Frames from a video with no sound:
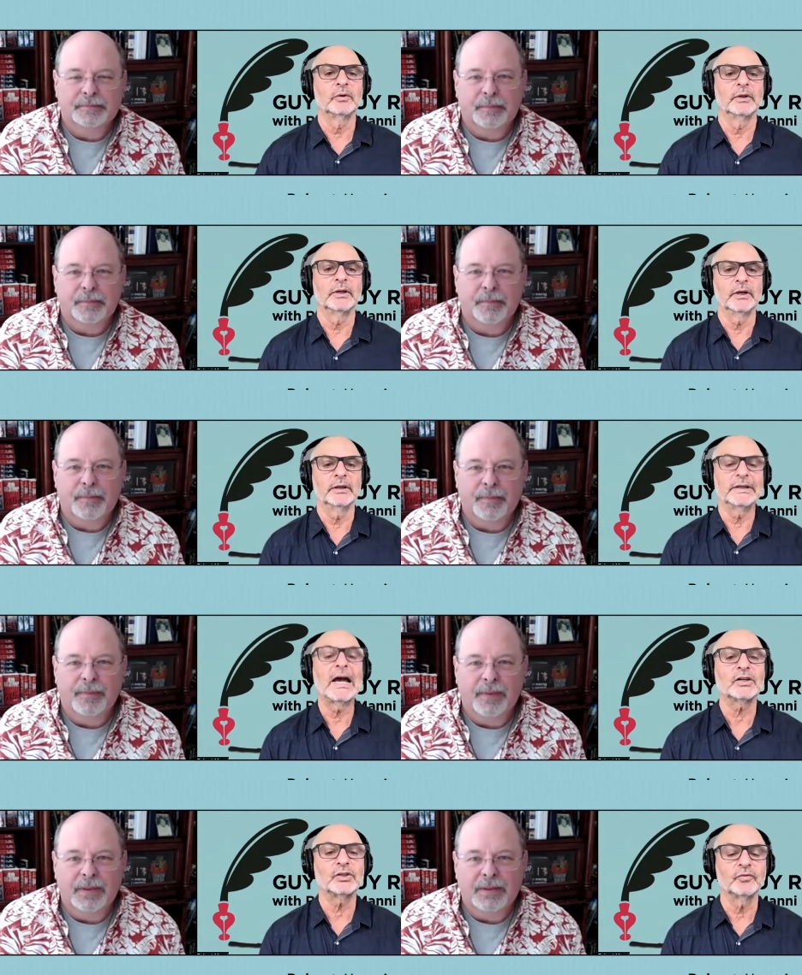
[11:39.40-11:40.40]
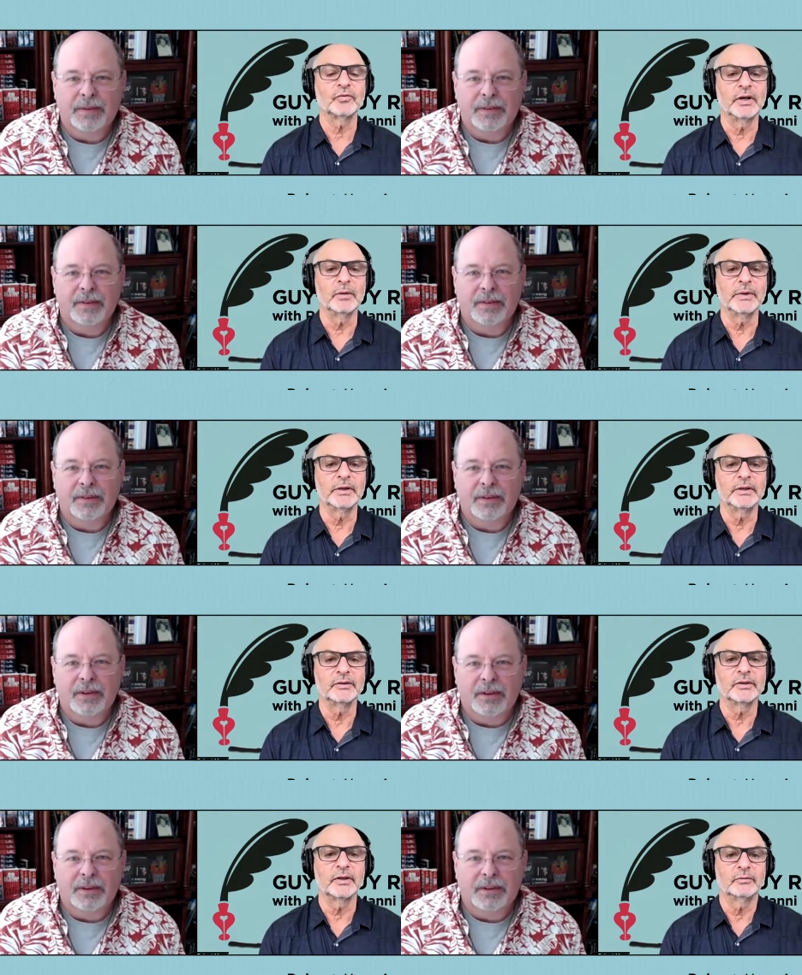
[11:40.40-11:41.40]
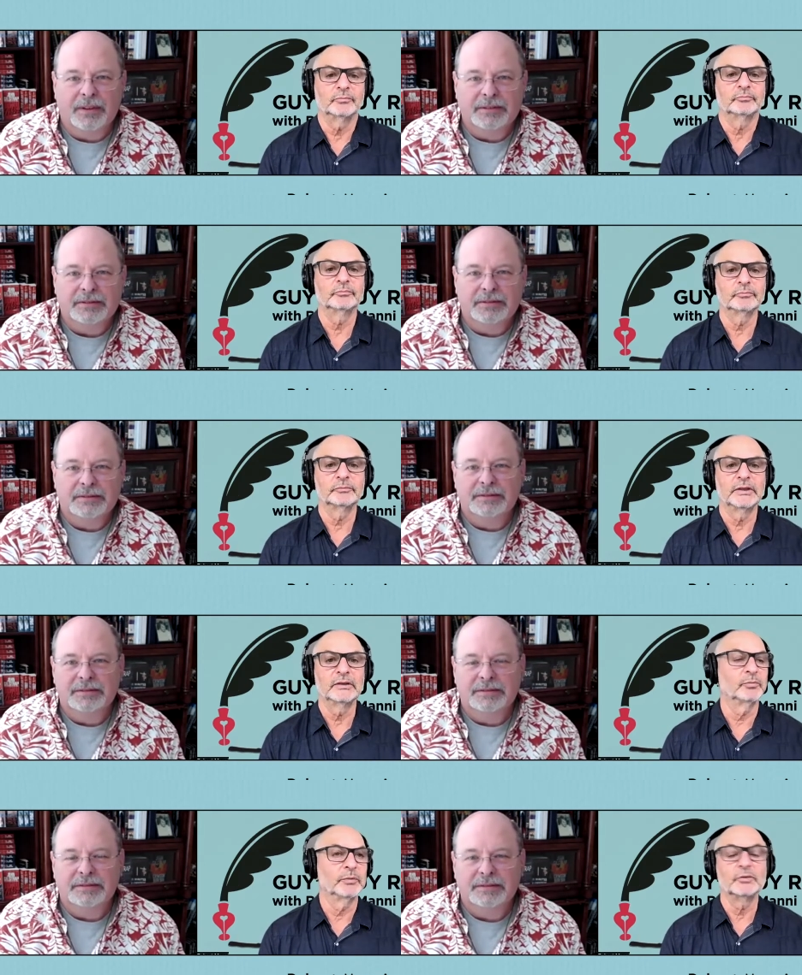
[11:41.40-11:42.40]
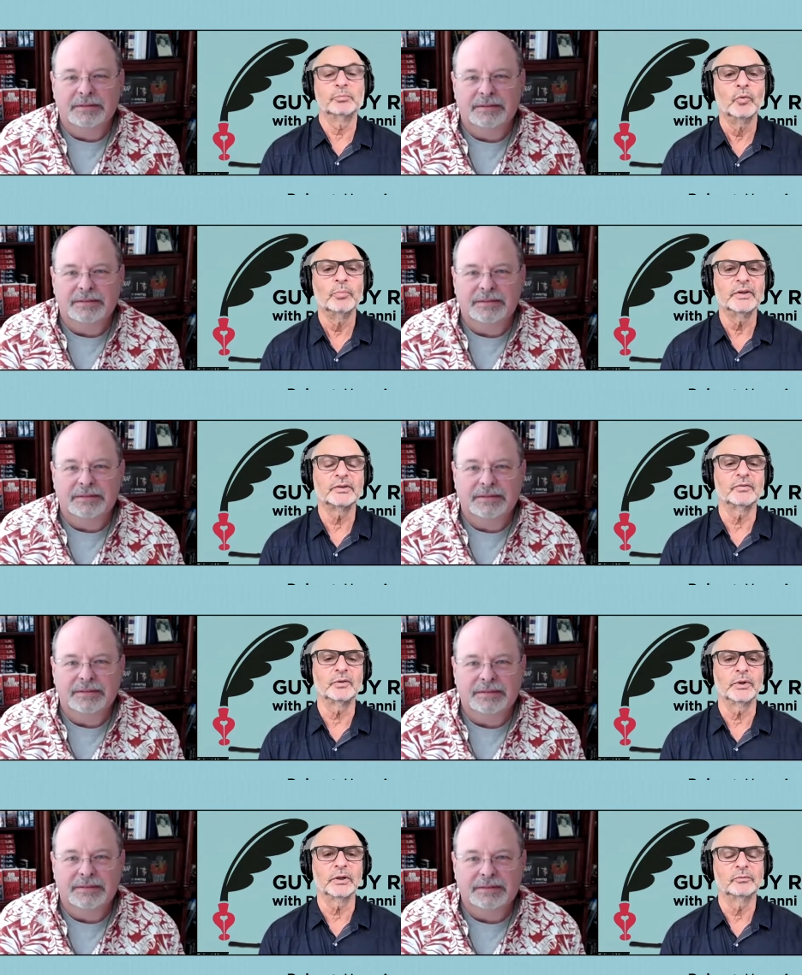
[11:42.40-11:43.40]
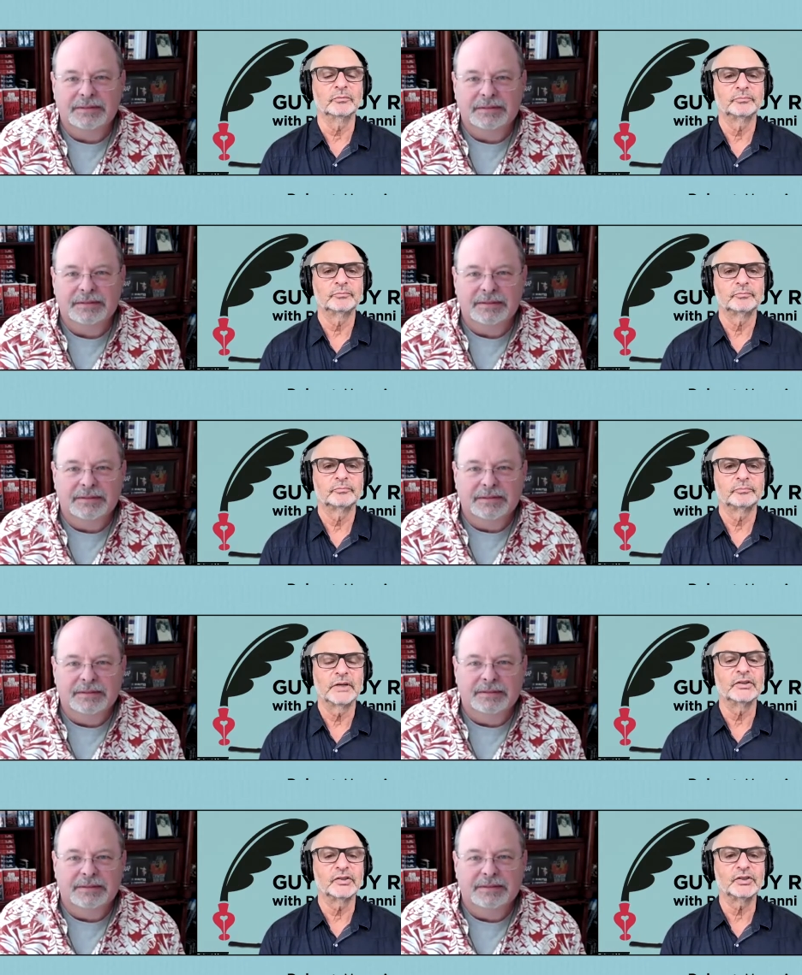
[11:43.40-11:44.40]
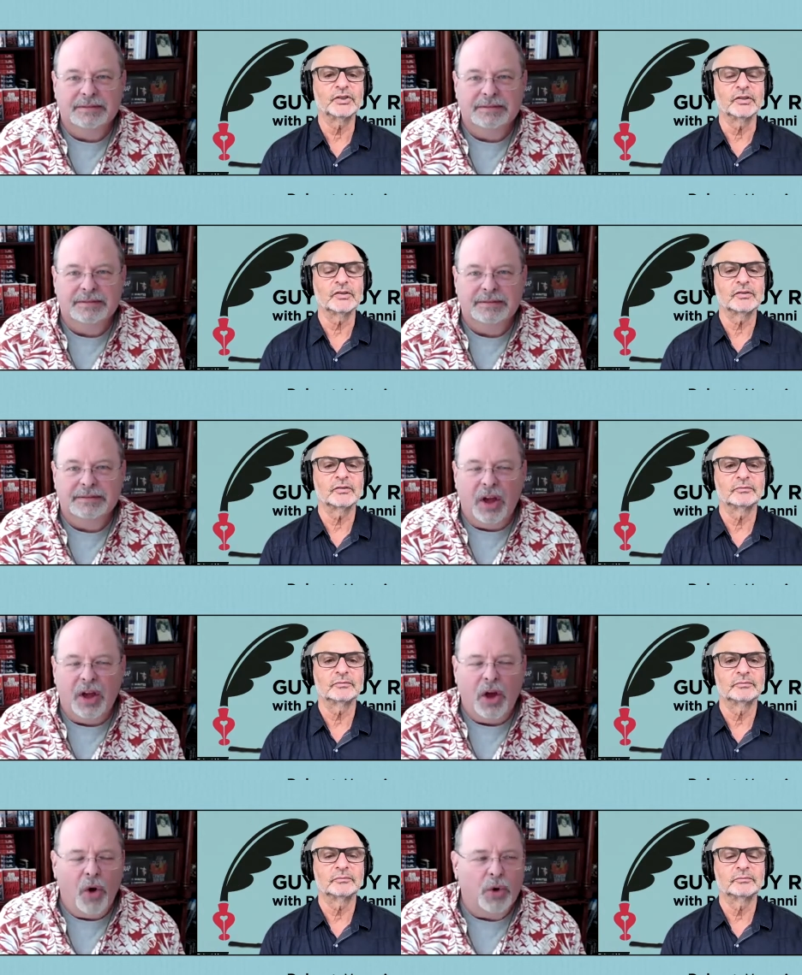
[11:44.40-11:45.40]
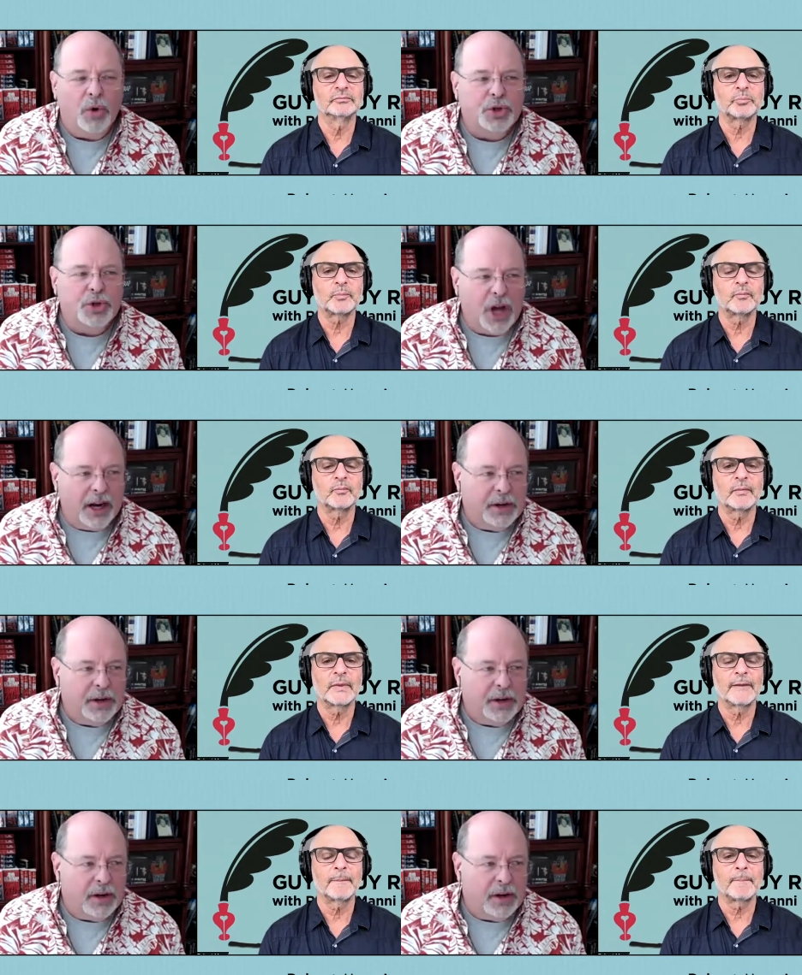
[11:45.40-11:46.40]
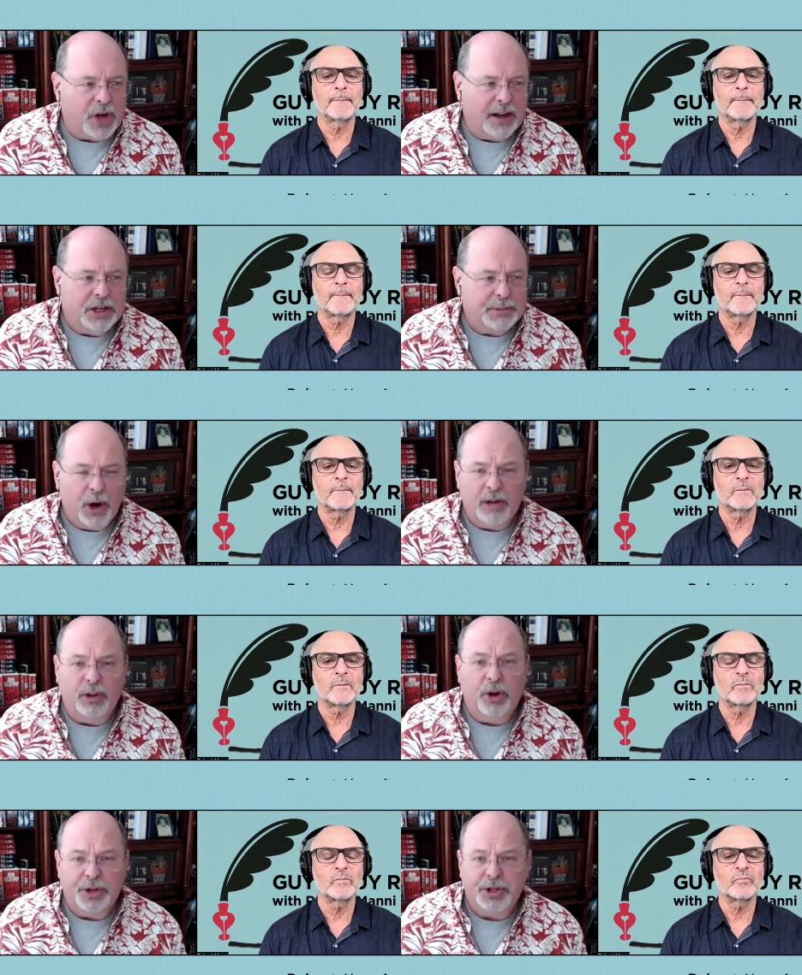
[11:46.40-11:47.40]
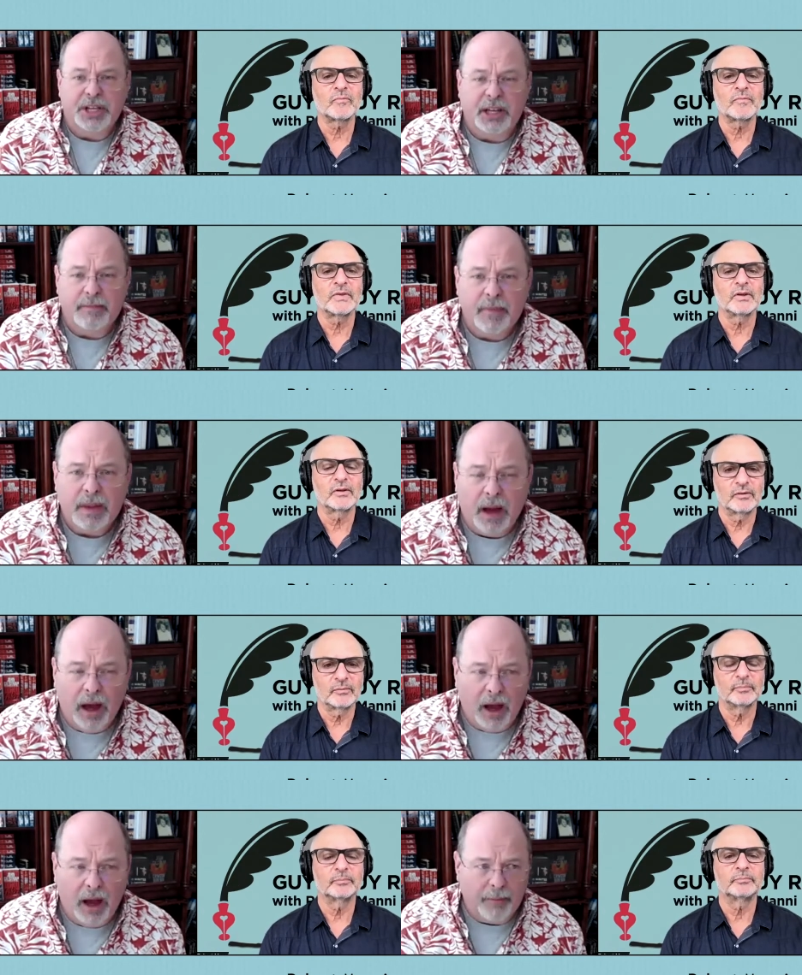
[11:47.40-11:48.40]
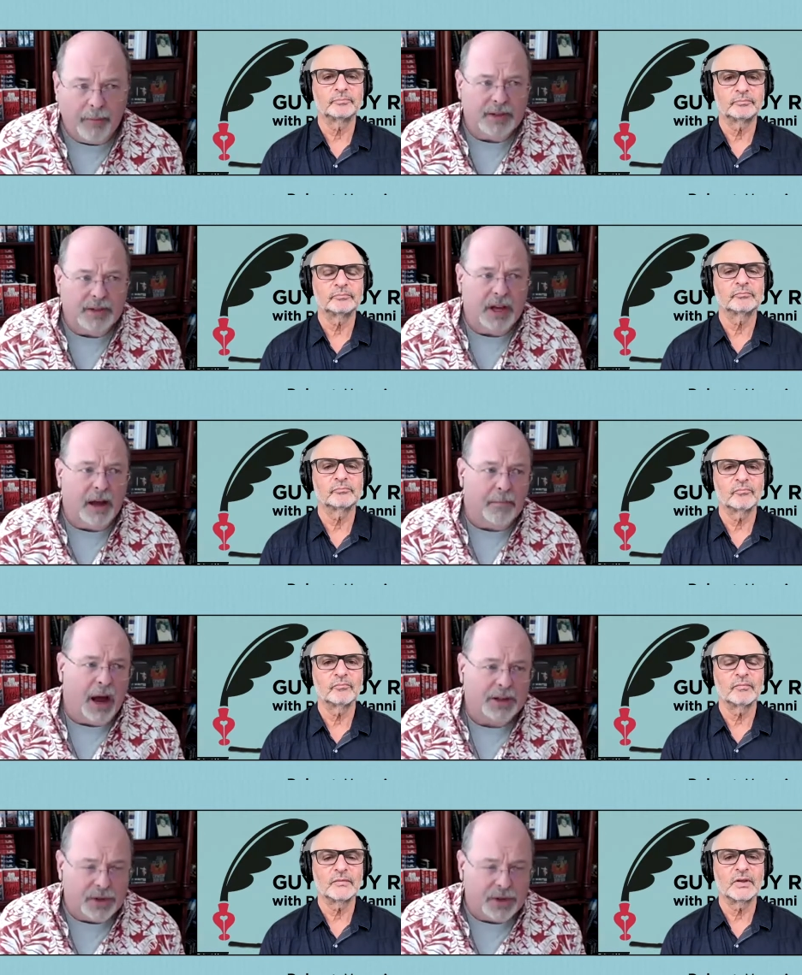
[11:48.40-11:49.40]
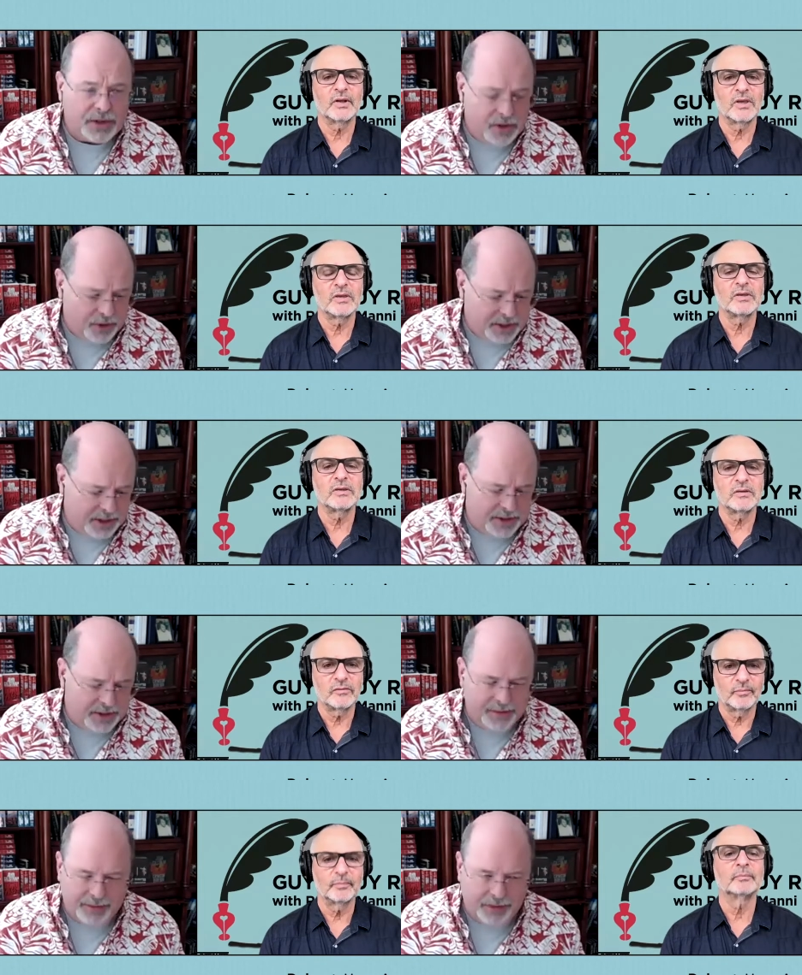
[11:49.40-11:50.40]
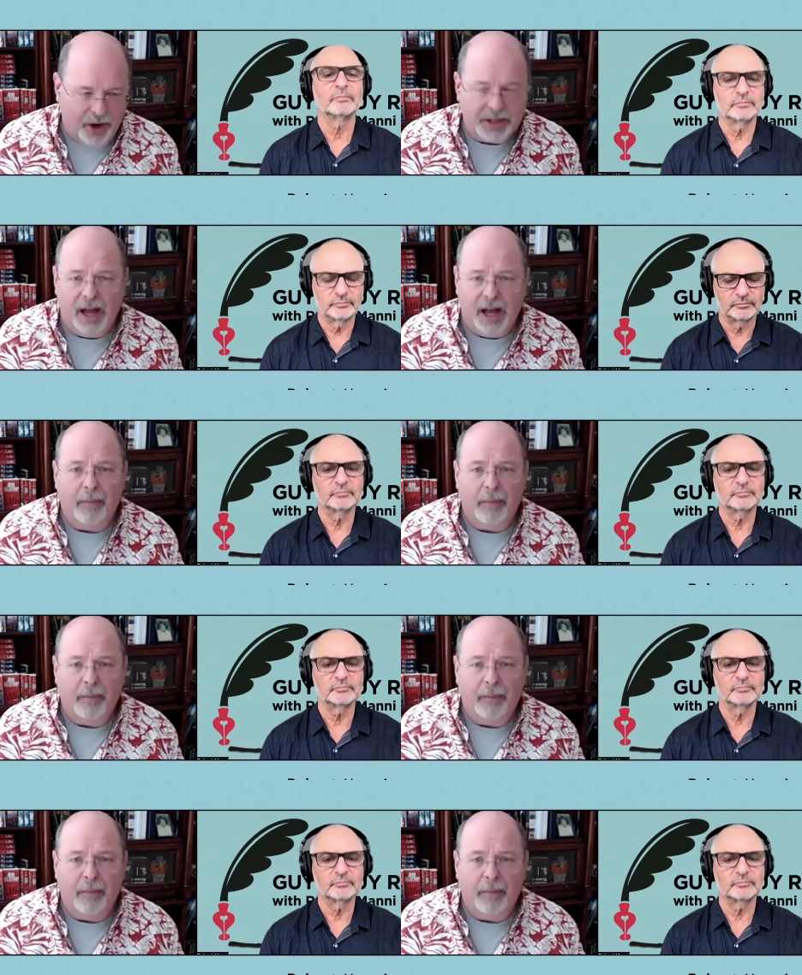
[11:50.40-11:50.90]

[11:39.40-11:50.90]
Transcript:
Speaker 1: the action for him and his movements, if you will, and decisions?
Speaker 2: Well, Jonathan is part of a larger team. He's got Boxers, who is his longtime